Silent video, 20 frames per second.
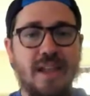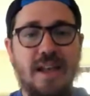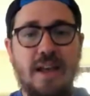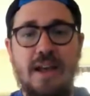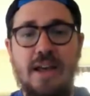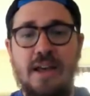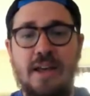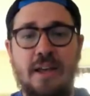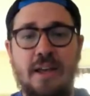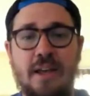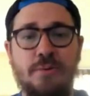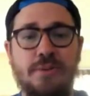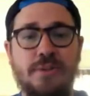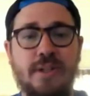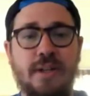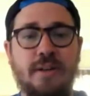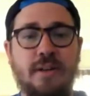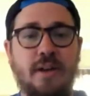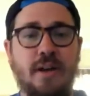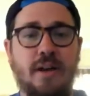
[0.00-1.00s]

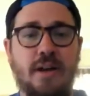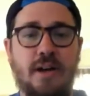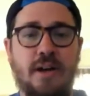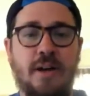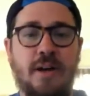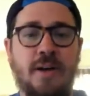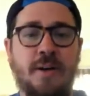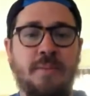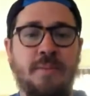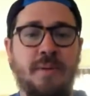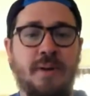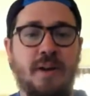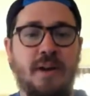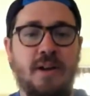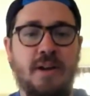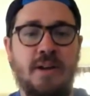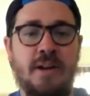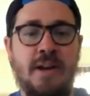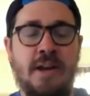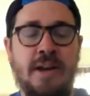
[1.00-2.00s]
Houston, um,
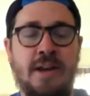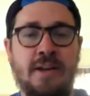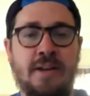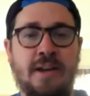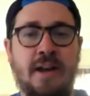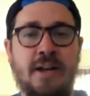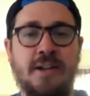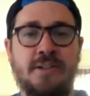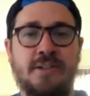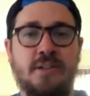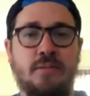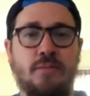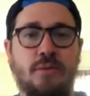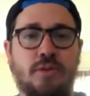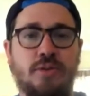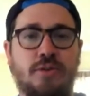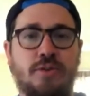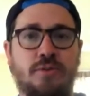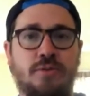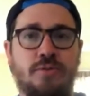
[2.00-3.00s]
kind of similar
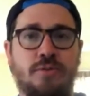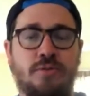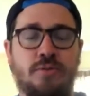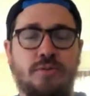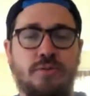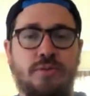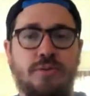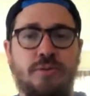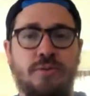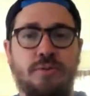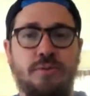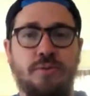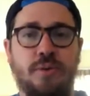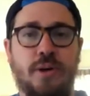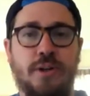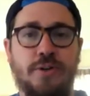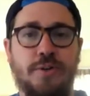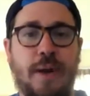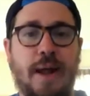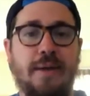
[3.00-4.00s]
to to uh,
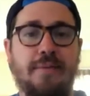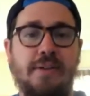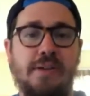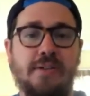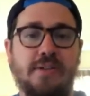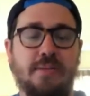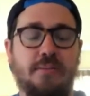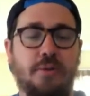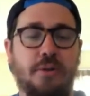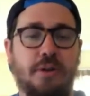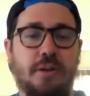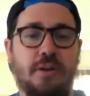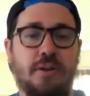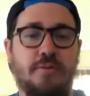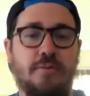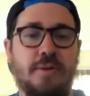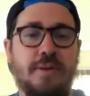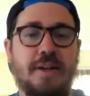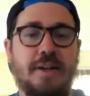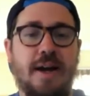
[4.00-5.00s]
DraftKings. I'm looking at
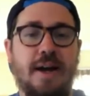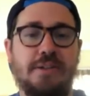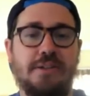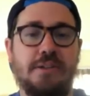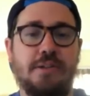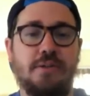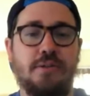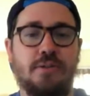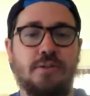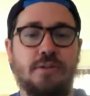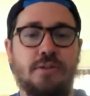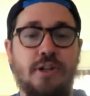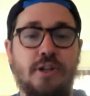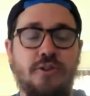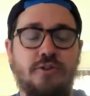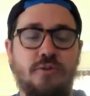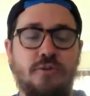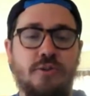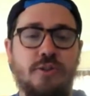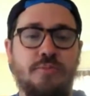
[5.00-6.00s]
three guys here:
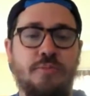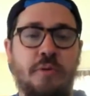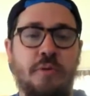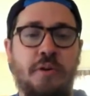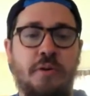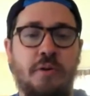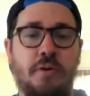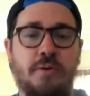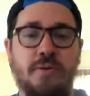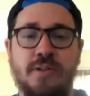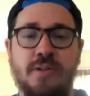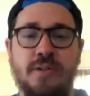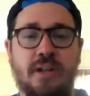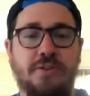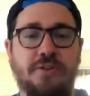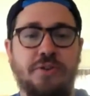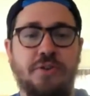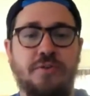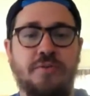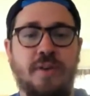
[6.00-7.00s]
George Springer, Jose
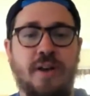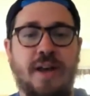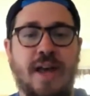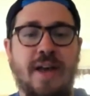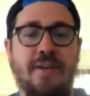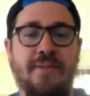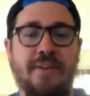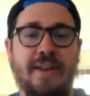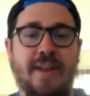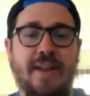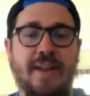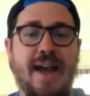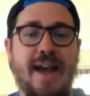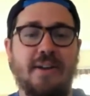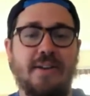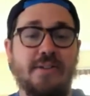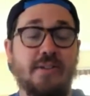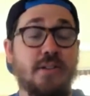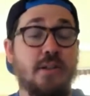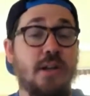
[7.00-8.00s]
Altuve, Evan
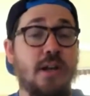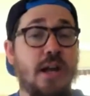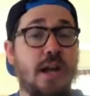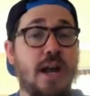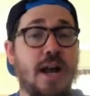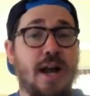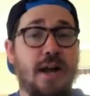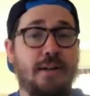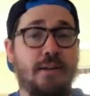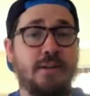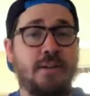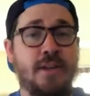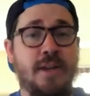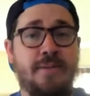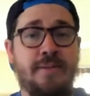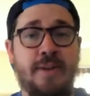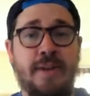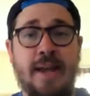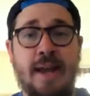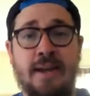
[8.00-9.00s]
Gattis. I like the
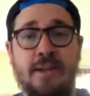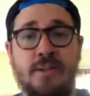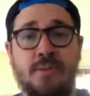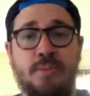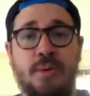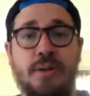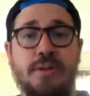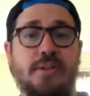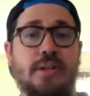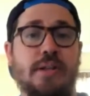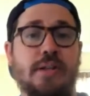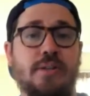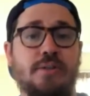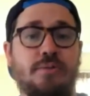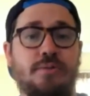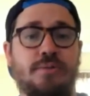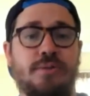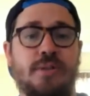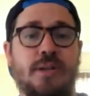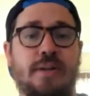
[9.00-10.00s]
Evan Gattis price tag at two
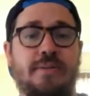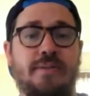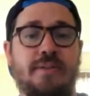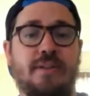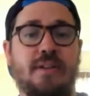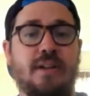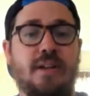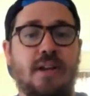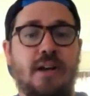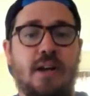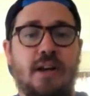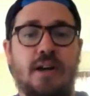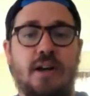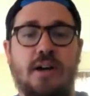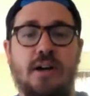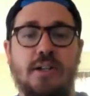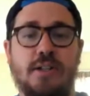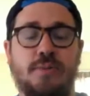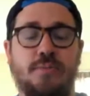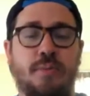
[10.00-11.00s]
seven. Uh,
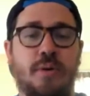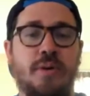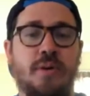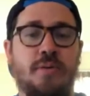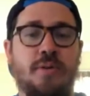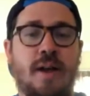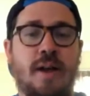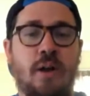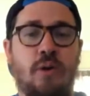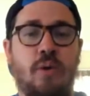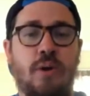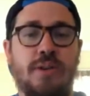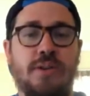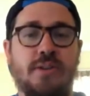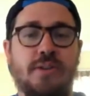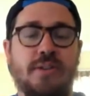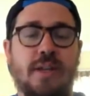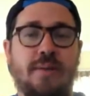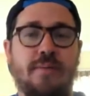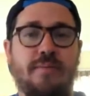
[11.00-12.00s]
Springer, not quite the
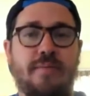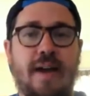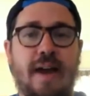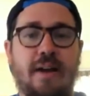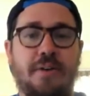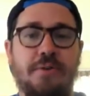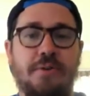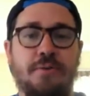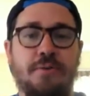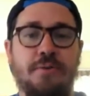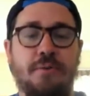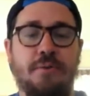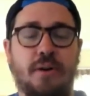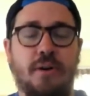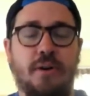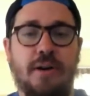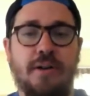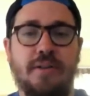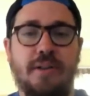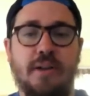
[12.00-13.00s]
same value
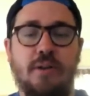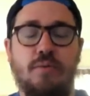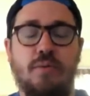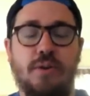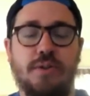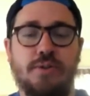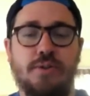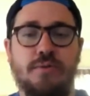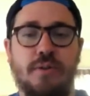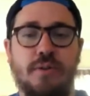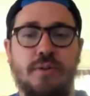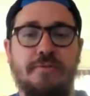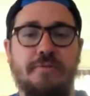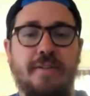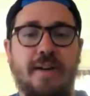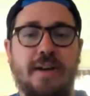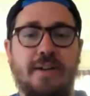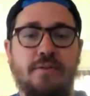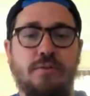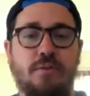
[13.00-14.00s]
uh, that he was over on
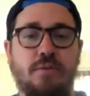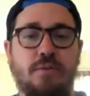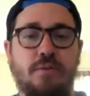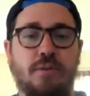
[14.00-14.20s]
FanDuel.